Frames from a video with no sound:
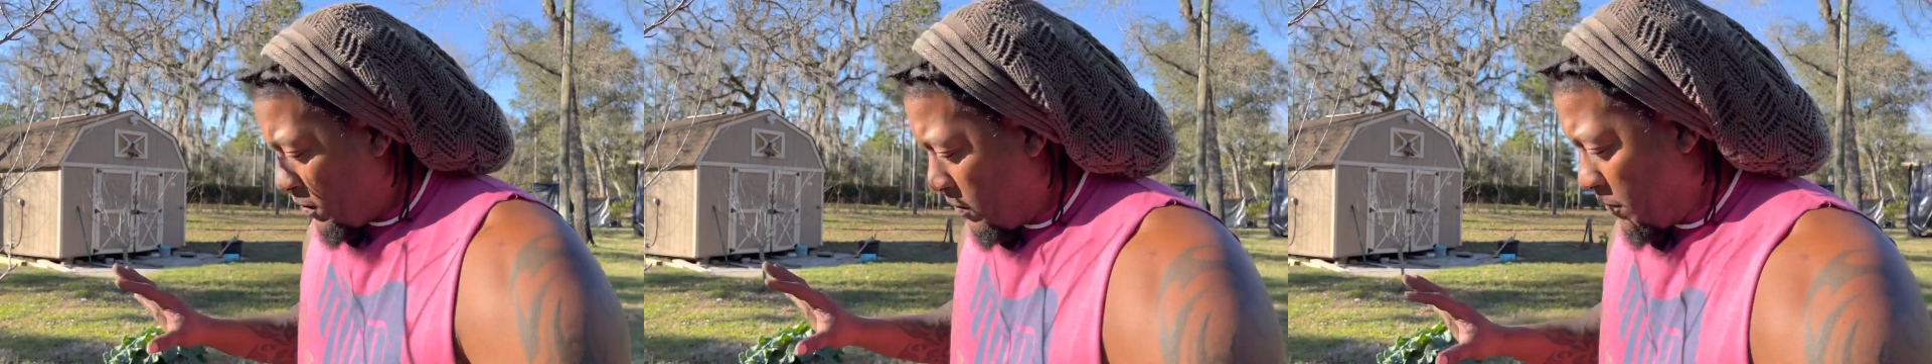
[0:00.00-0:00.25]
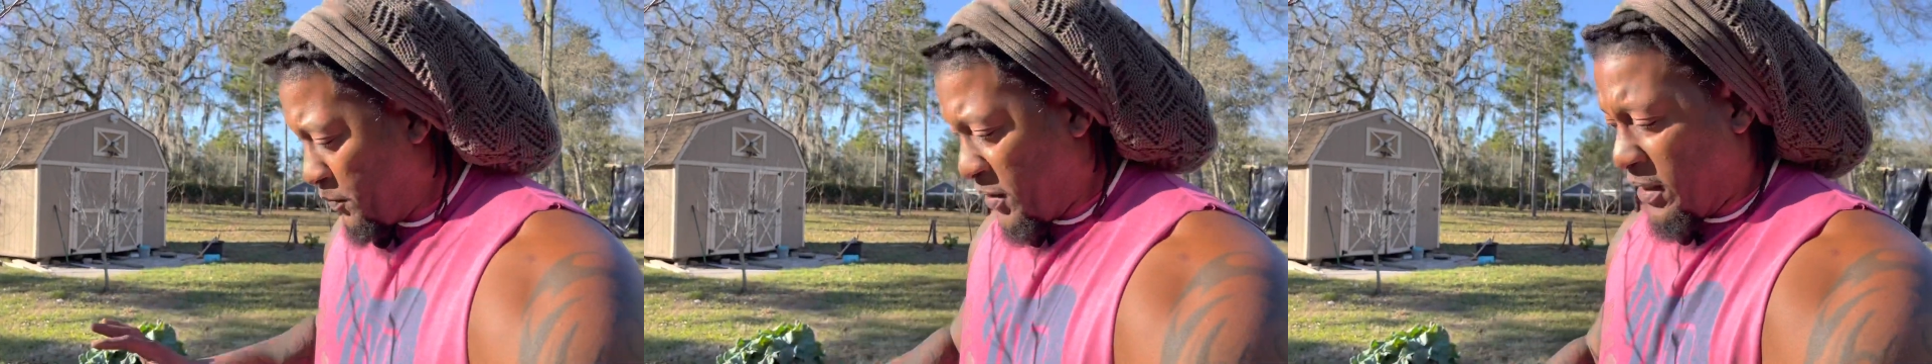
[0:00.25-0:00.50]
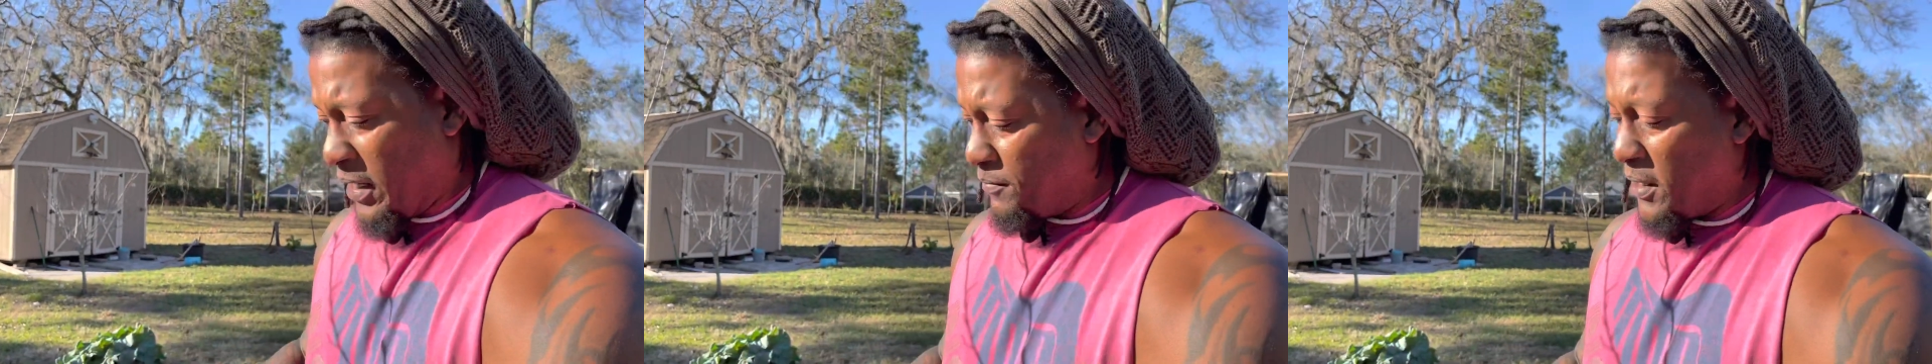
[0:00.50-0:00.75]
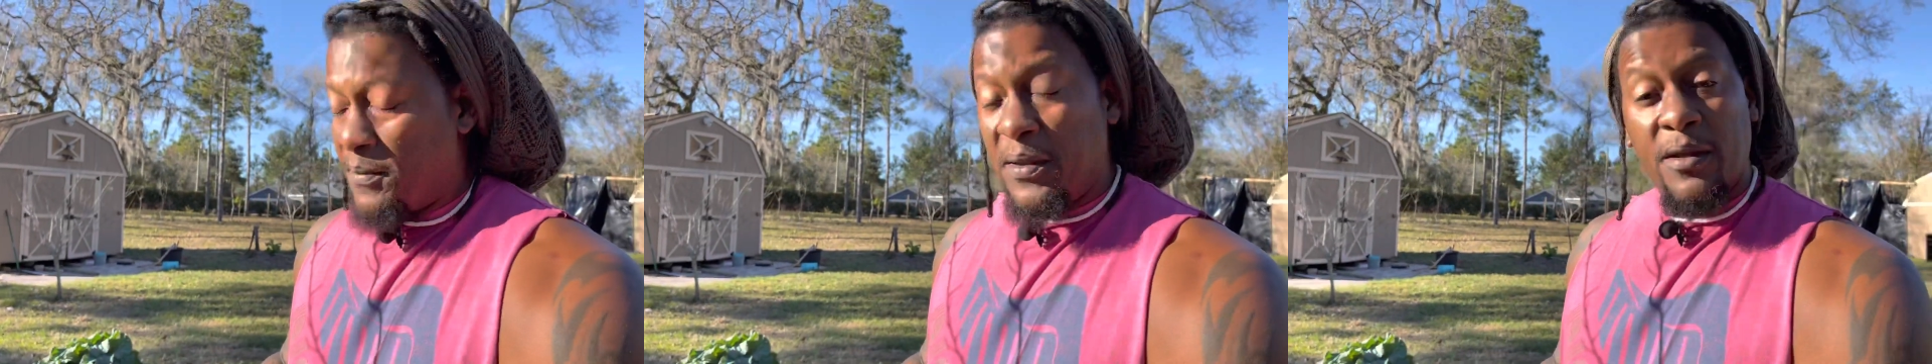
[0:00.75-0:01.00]
Put that
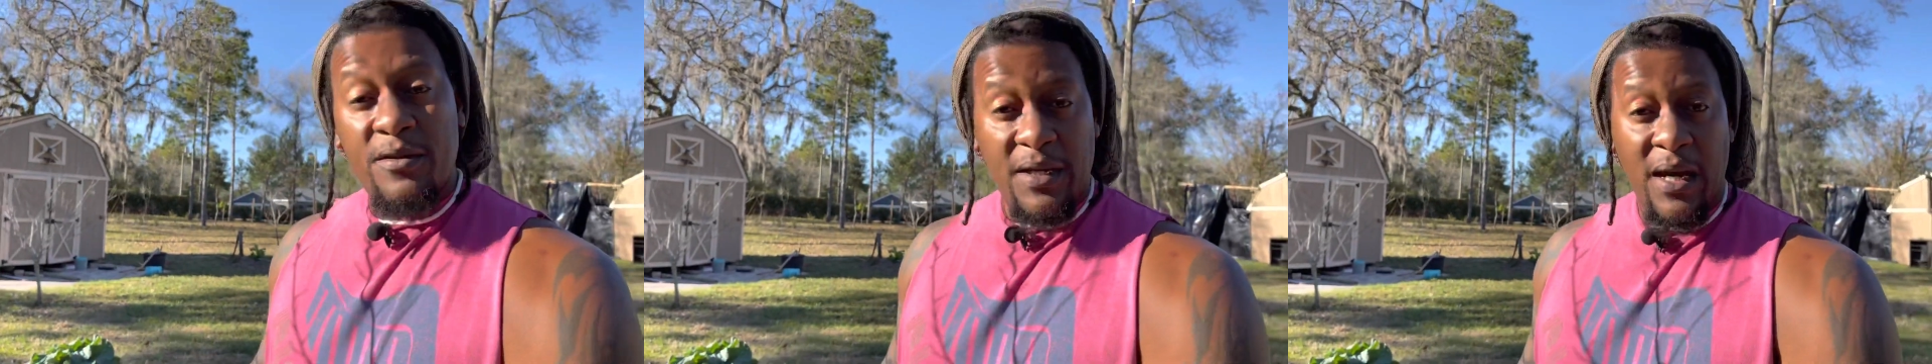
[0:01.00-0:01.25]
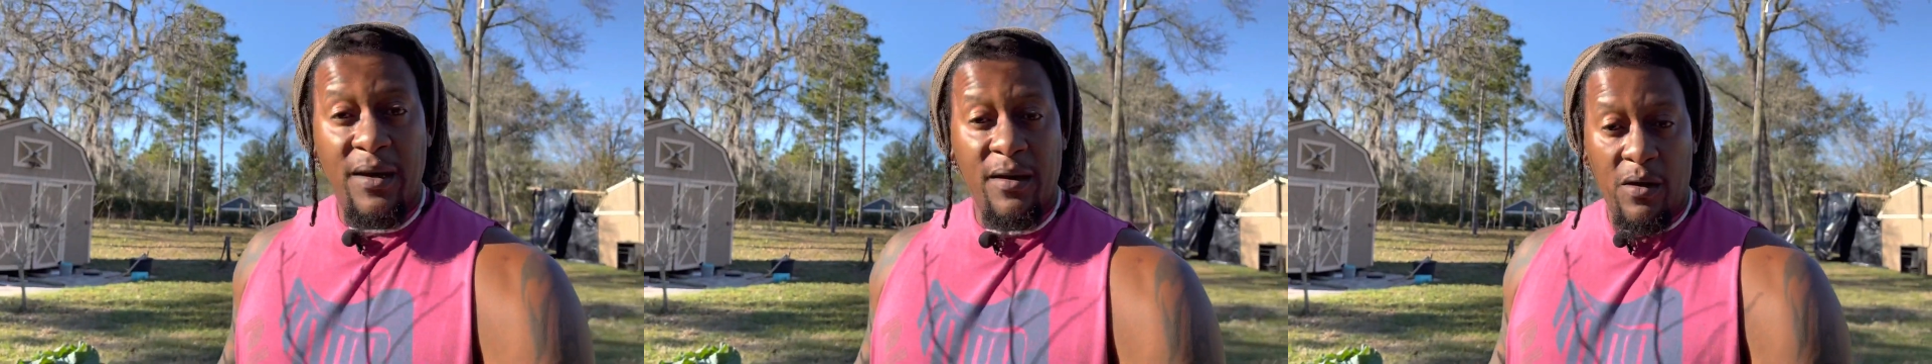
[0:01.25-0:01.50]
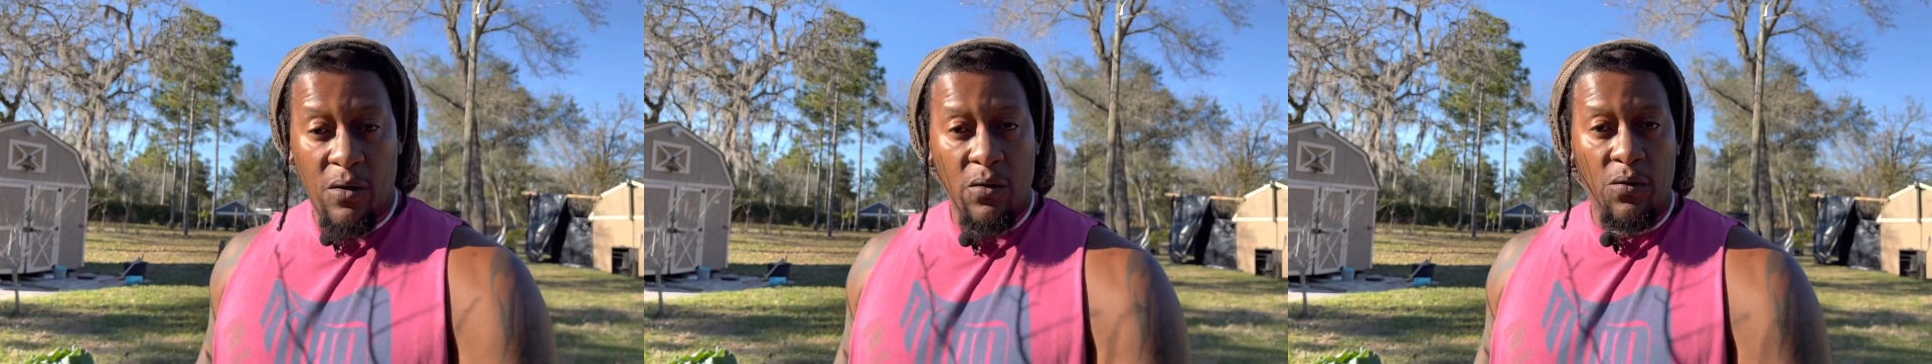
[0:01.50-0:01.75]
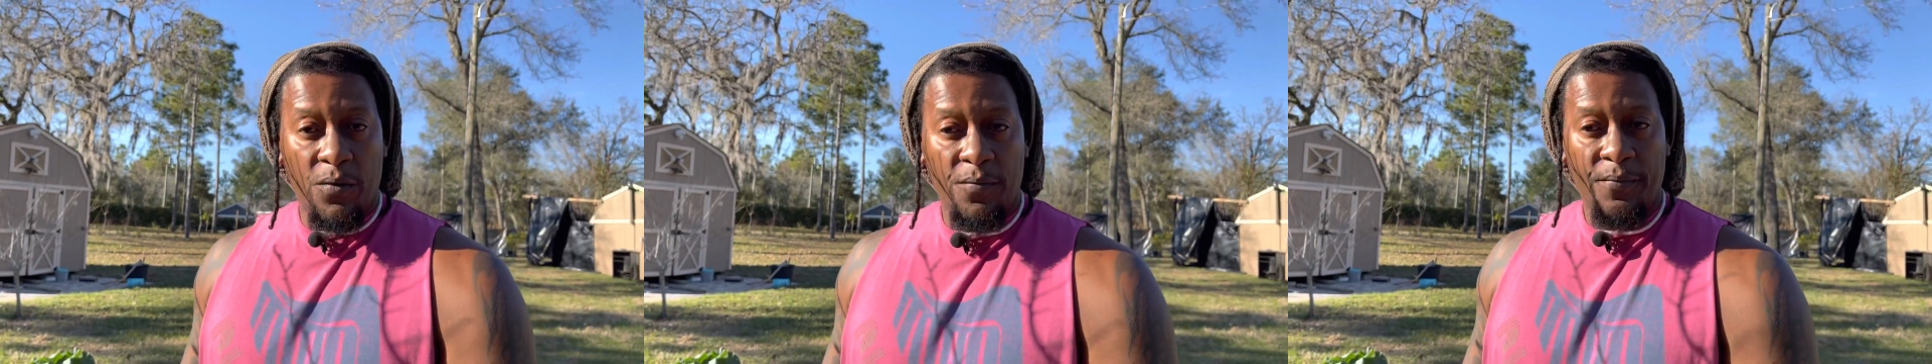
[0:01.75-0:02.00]
baby inside of the hole
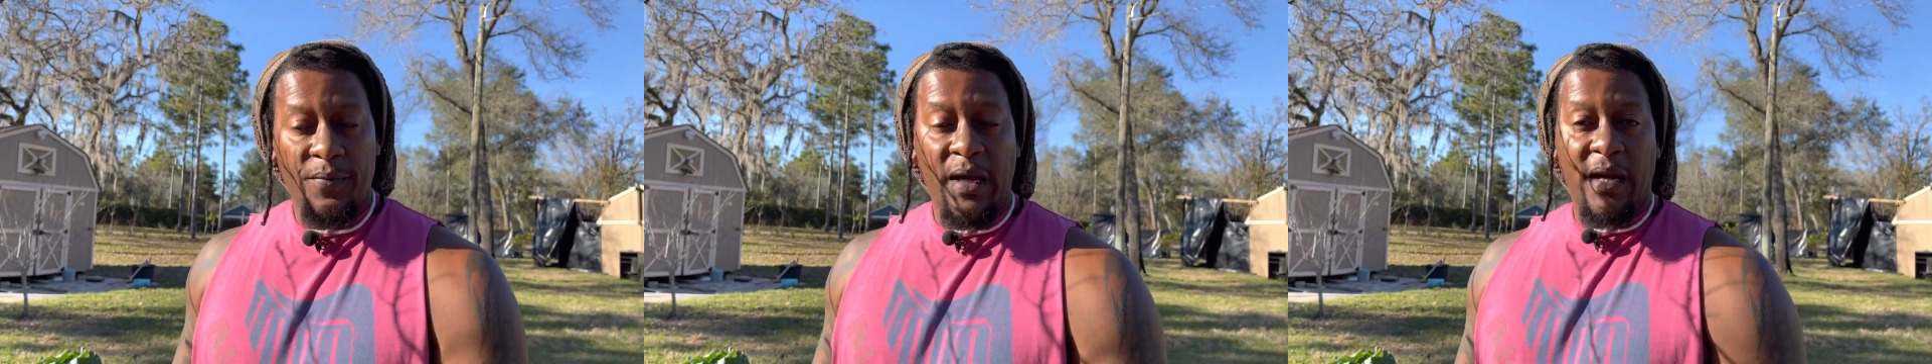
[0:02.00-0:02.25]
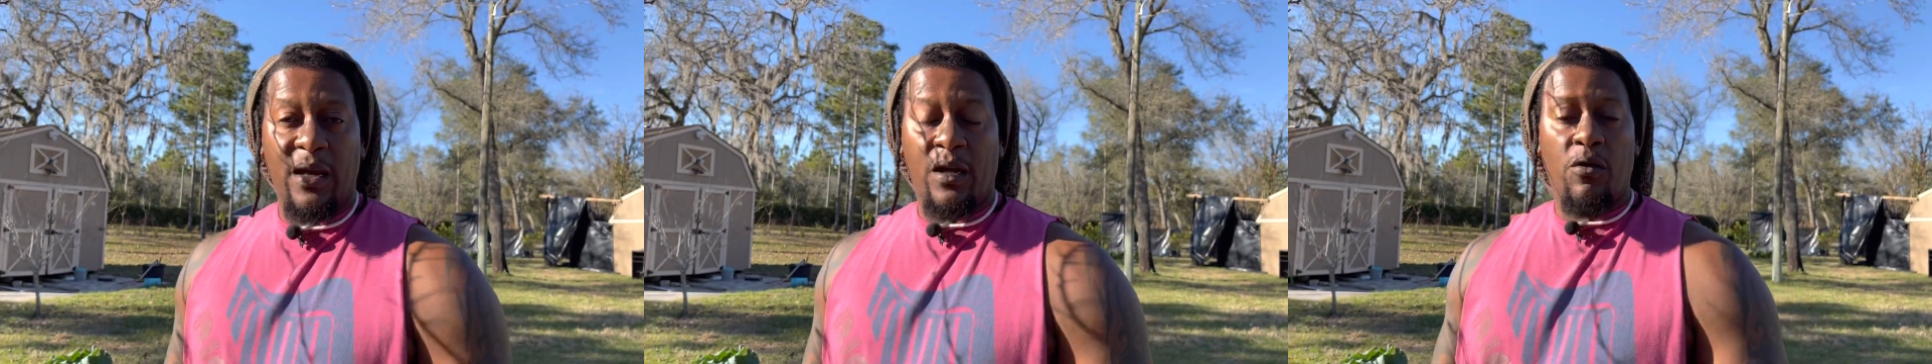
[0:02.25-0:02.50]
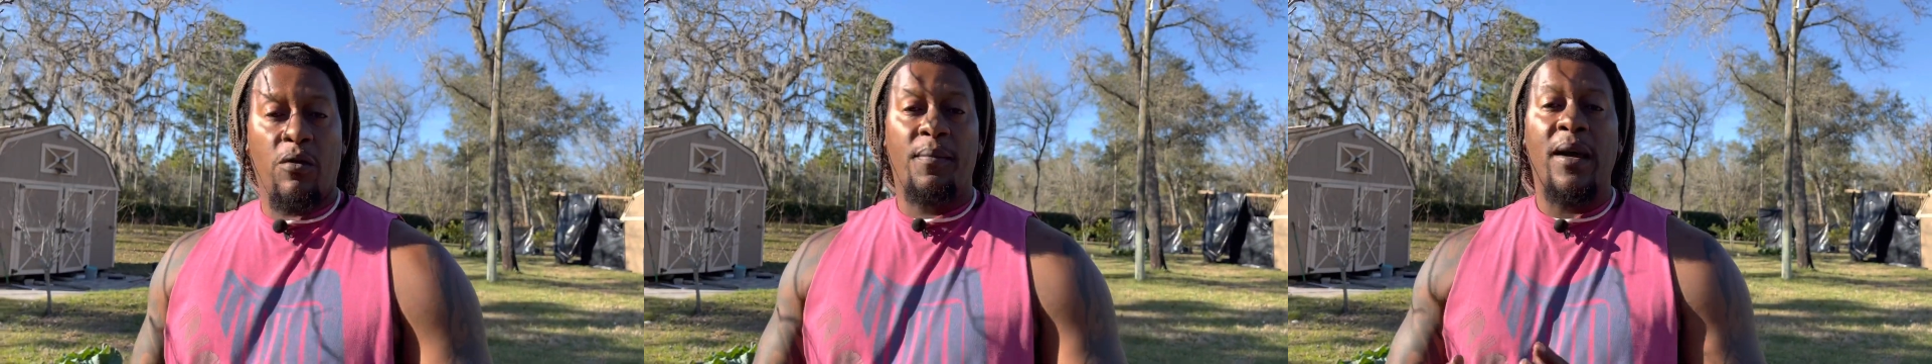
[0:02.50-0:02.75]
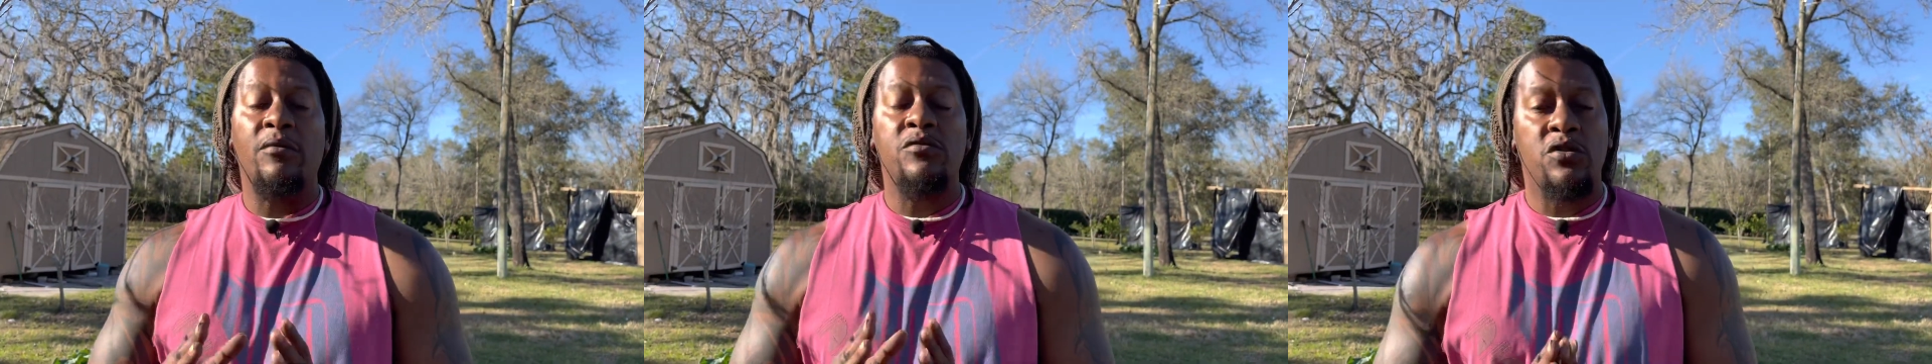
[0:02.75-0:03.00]
and go
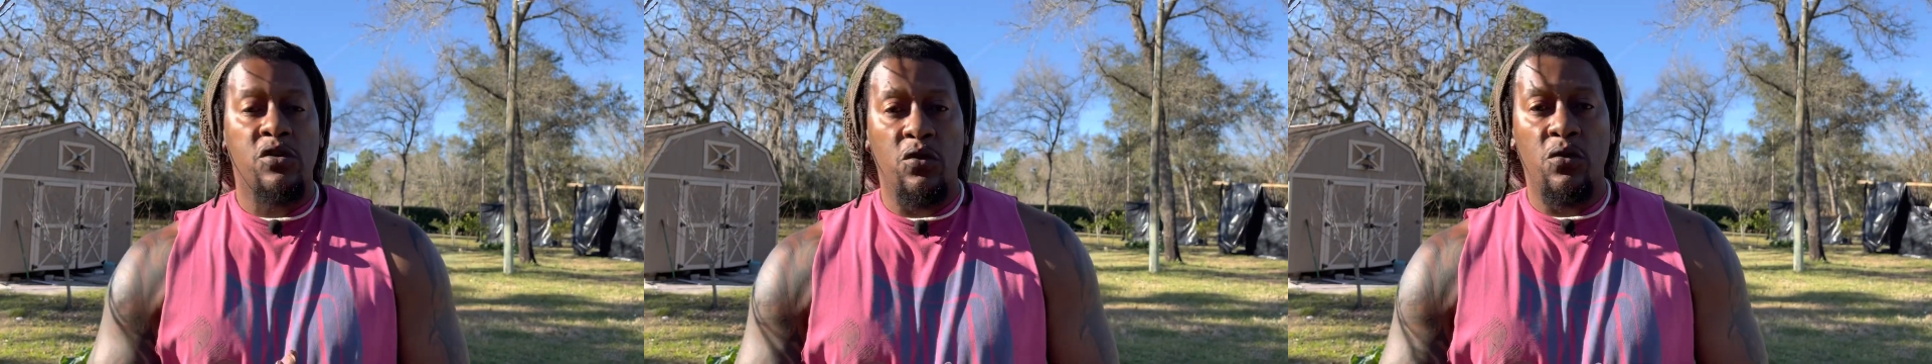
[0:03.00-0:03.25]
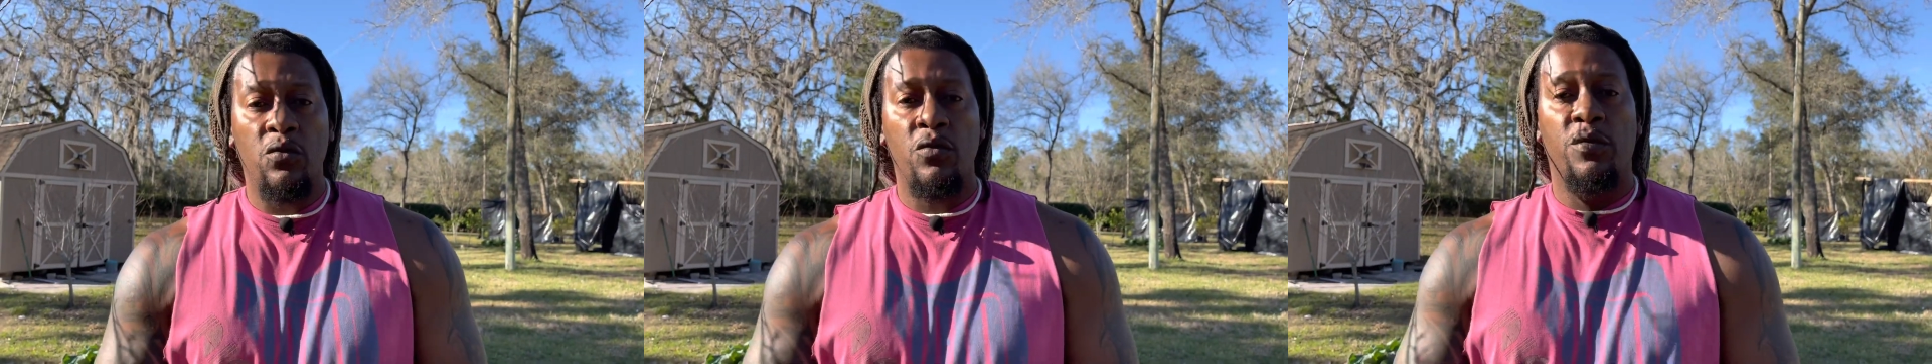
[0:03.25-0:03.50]
about 2